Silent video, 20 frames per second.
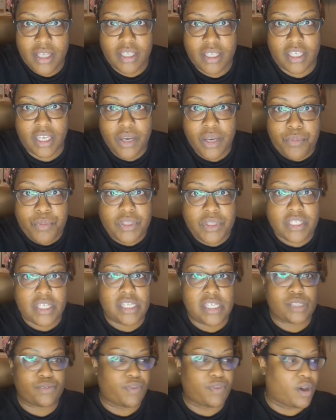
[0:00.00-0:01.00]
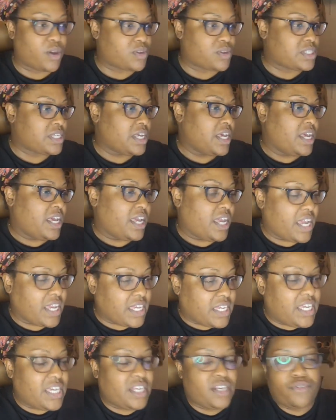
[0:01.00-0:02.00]
Get with these folks
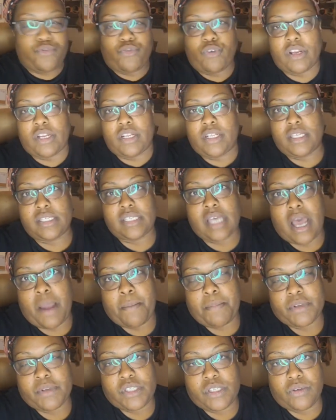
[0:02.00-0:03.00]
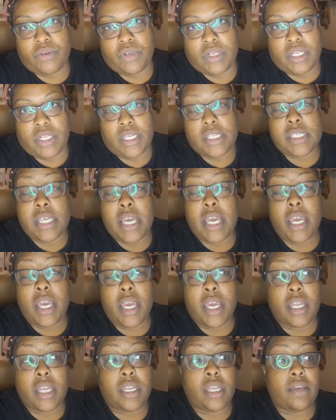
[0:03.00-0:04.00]
and get in front of these opportunities.
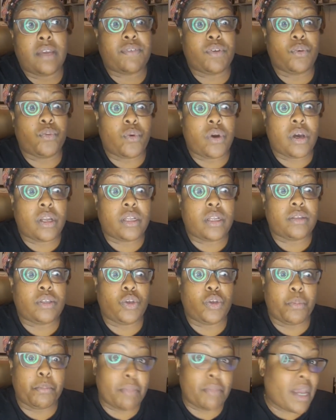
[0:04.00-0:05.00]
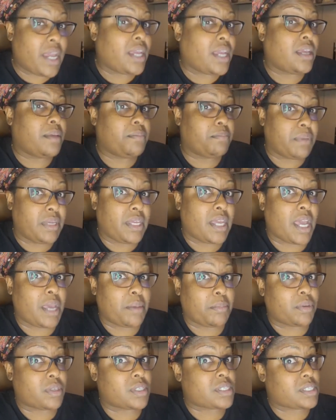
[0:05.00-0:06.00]
And if you want it, you may be
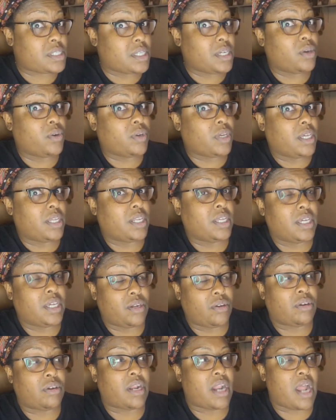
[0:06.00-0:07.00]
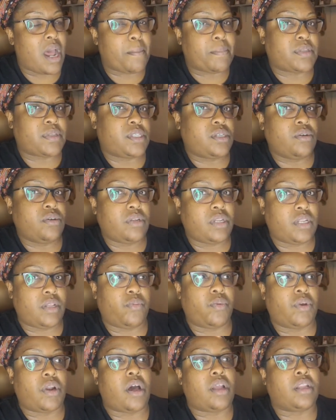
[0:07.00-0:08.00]
able to still get in on an opportunity
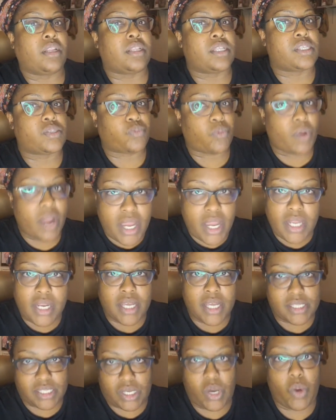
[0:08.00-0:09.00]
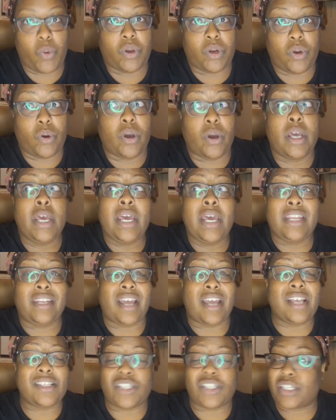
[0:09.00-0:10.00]
with all of this rain that's going on.
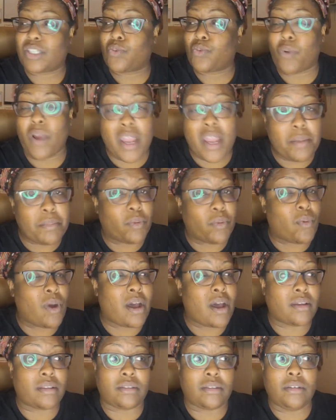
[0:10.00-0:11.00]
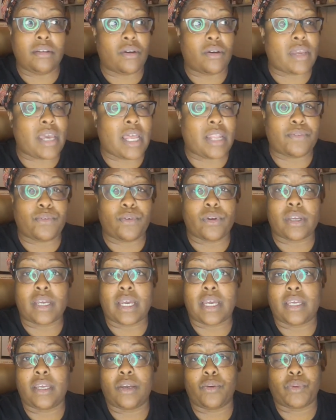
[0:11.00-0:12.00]
Not just the rain, but California
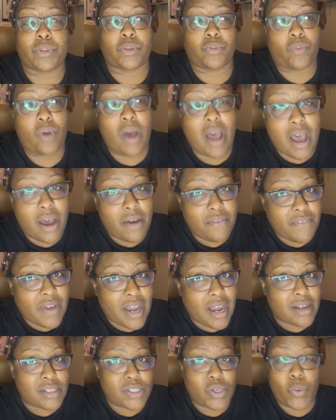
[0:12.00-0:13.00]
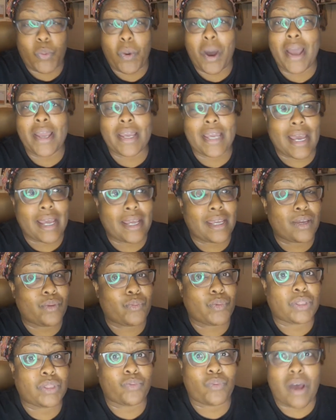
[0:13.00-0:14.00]
got hit with the wildfires. Hawaii got
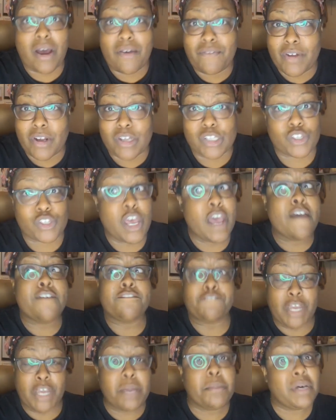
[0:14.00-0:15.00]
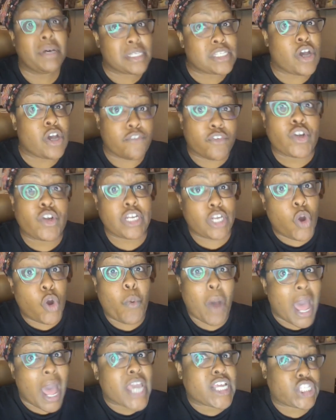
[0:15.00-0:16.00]
hit with the wildfires. FEMA's over in
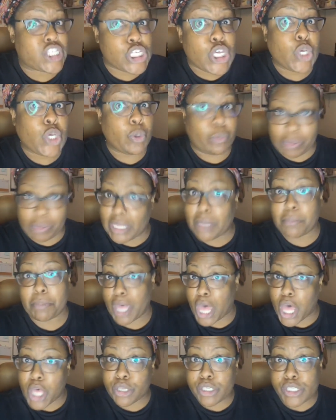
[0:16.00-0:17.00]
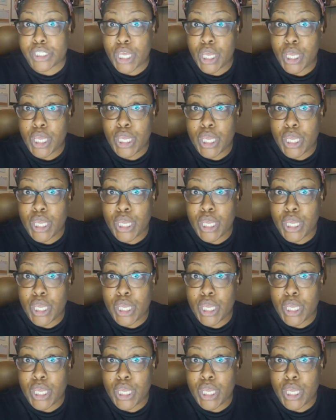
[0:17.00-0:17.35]
Hawaii too, peoples.